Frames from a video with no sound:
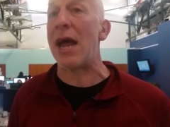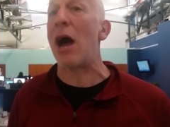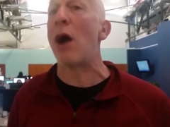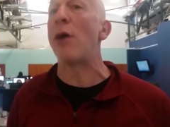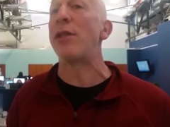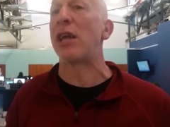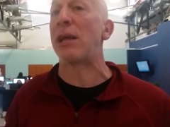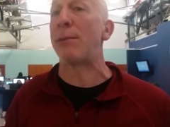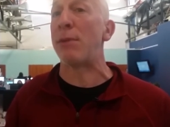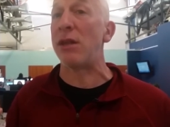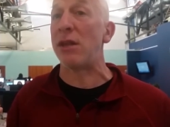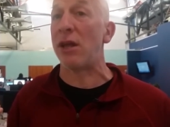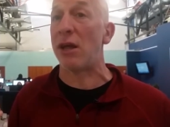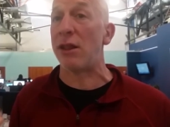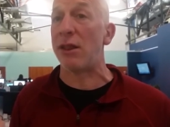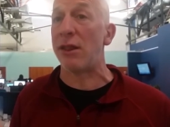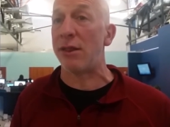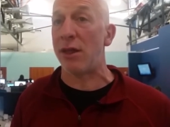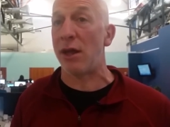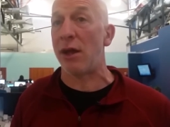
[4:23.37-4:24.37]
Now they can be
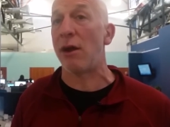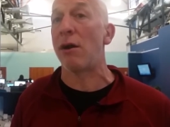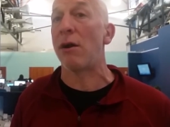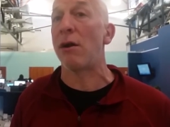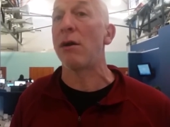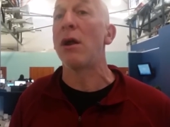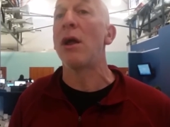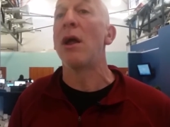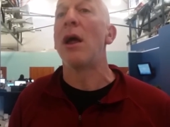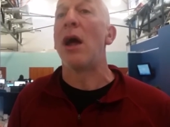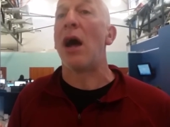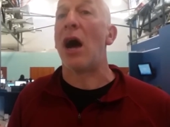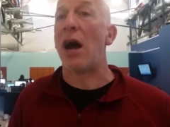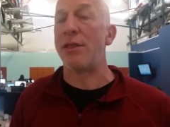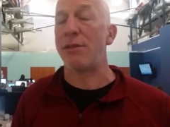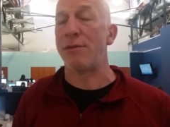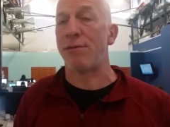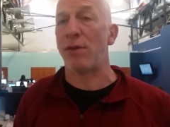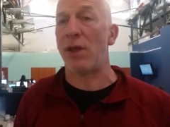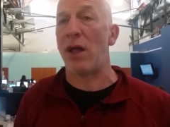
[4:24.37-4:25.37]
done there
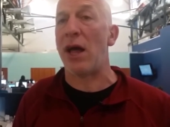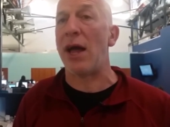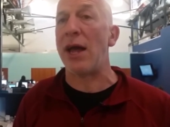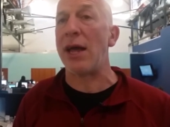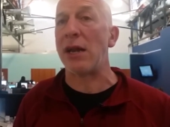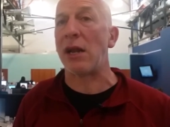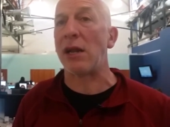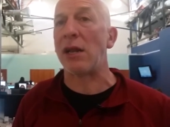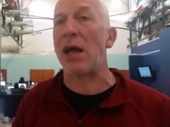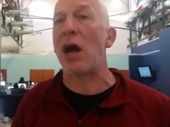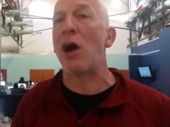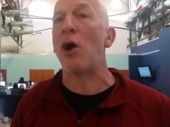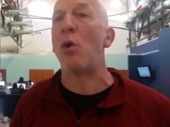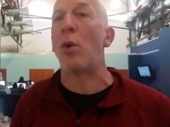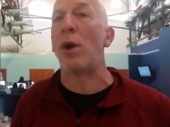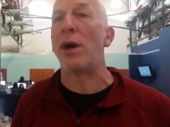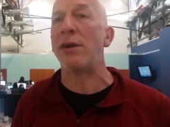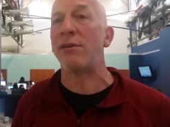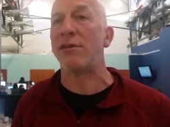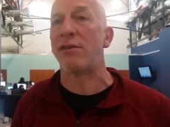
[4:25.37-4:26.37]
on the fly and allow
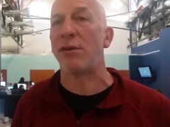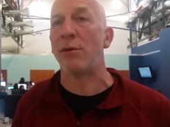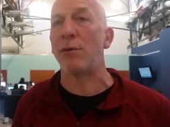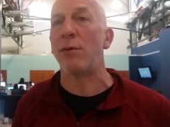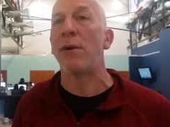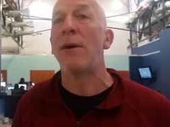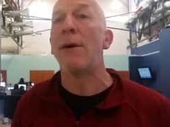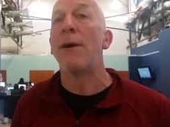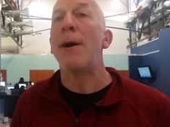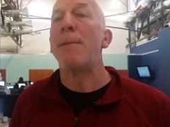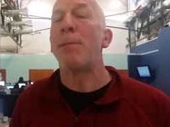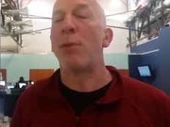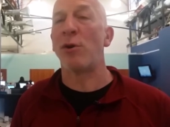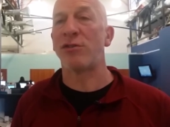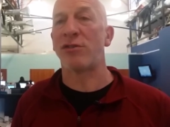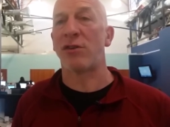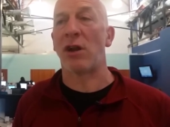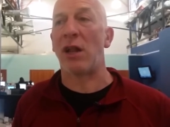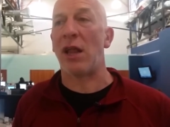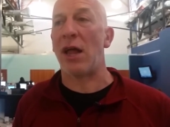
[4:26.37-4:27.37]
one to
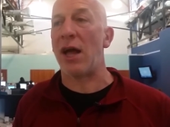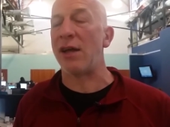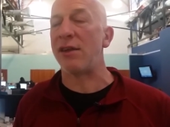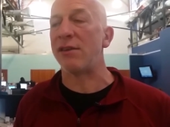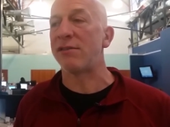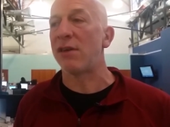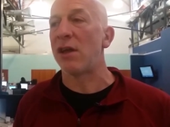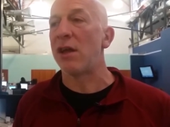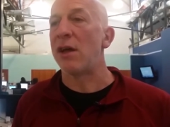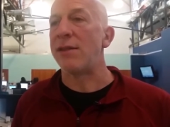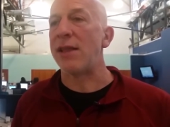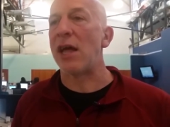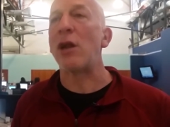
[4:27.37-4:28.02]
personalize,